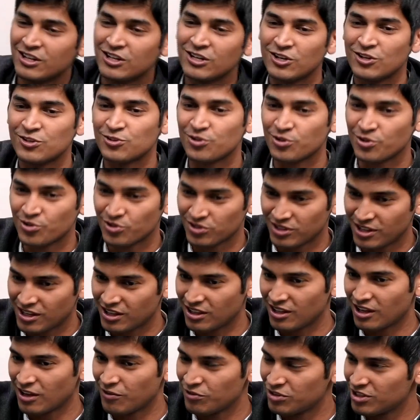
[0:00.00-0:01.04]
So they
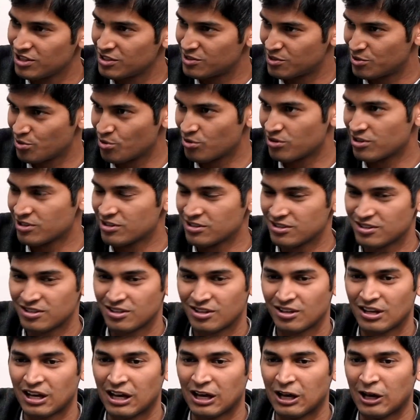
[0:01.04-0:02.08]
give you these tokens,
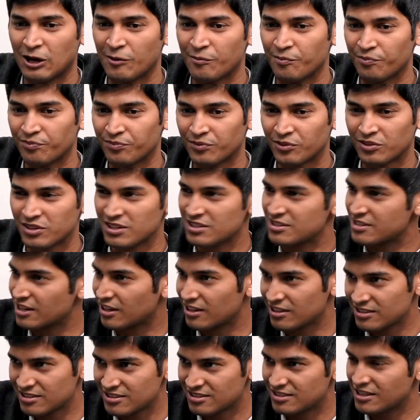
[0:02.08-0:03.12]
these
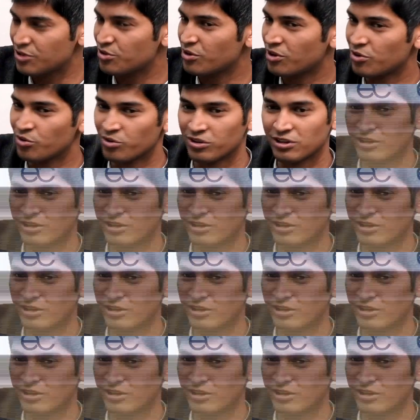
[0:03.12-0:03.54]
tickets that you can only